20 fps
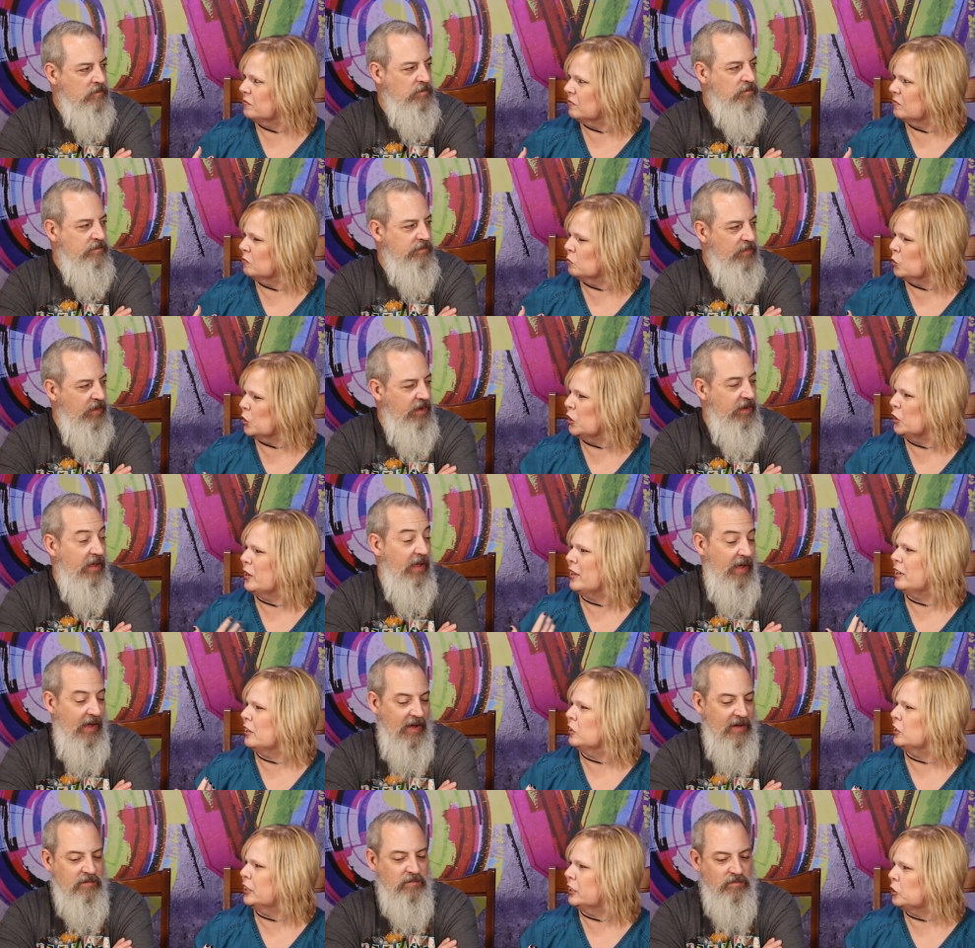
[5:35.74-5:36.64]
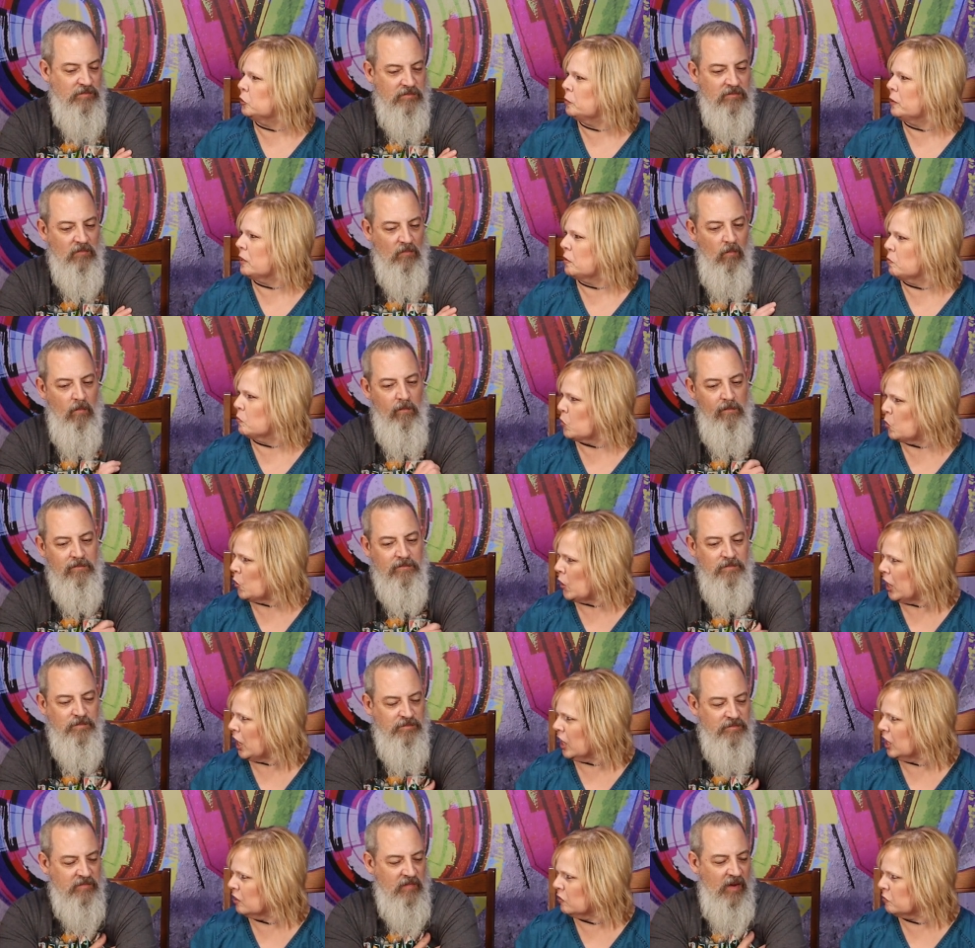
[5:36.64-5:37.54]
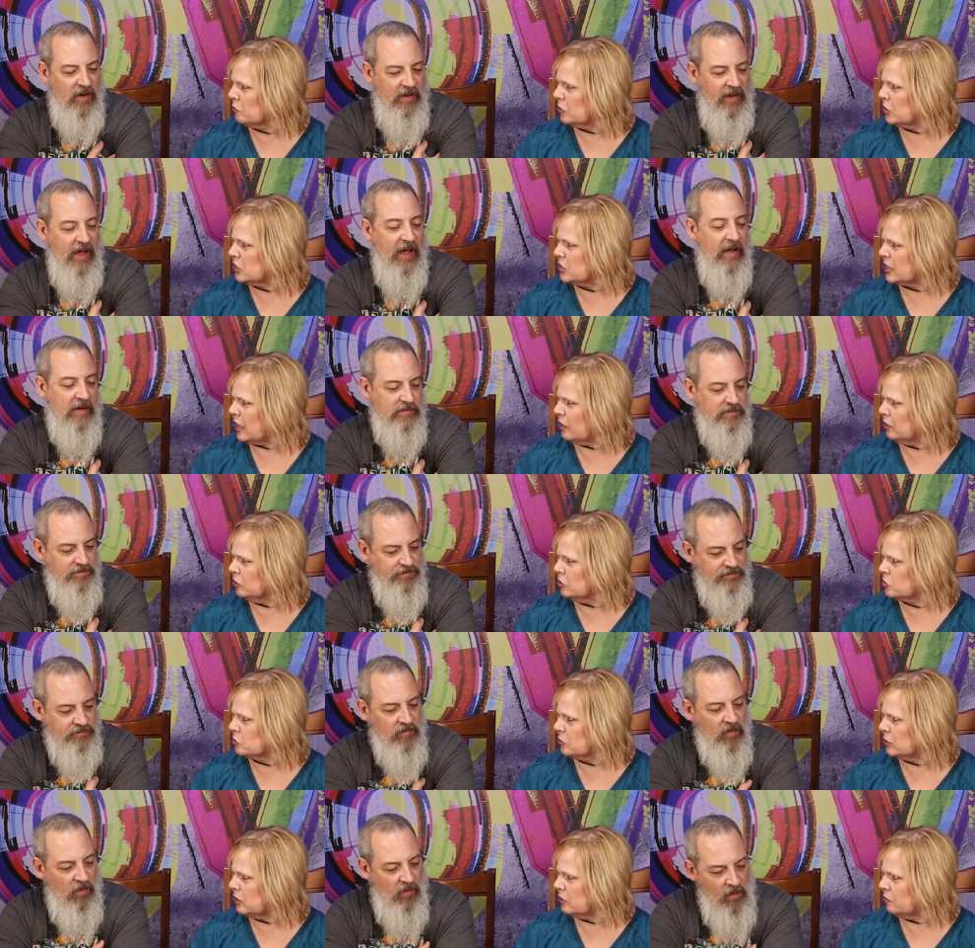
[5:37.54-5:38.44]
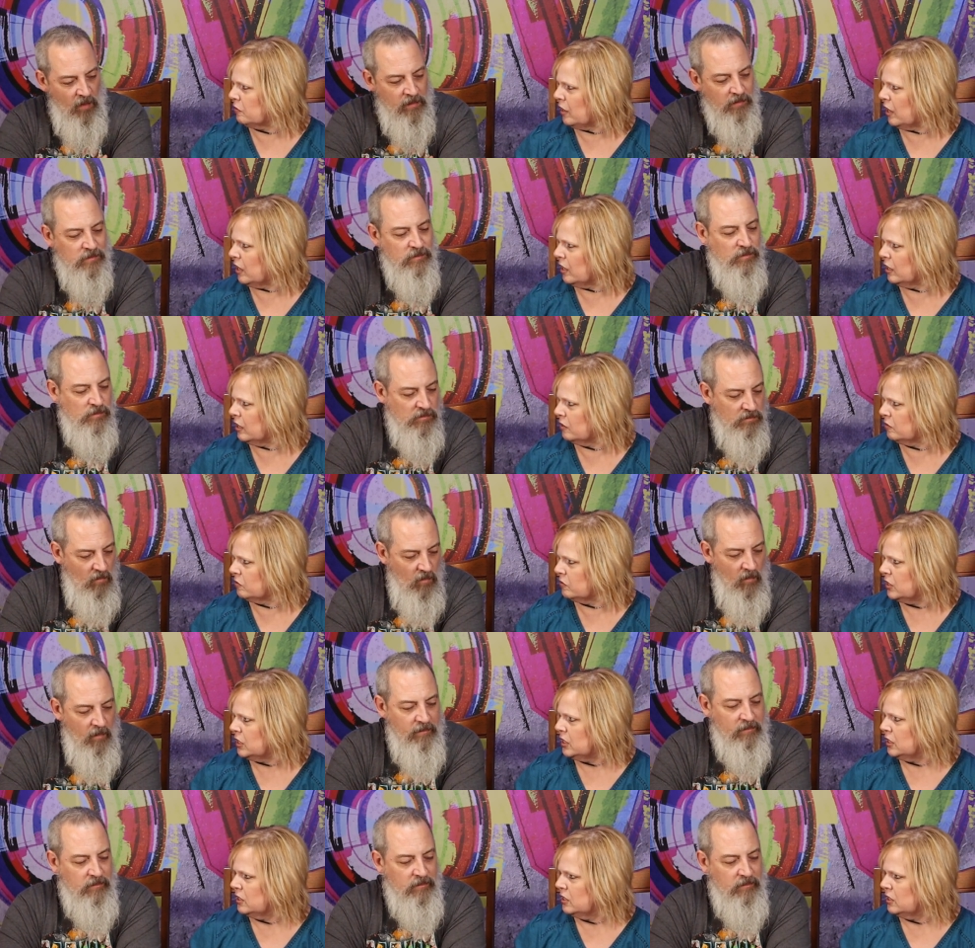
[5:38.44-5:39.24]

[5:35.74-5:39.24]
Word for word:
Speaker 1: where you yeah. get a little bit more for a dollar twenty-five,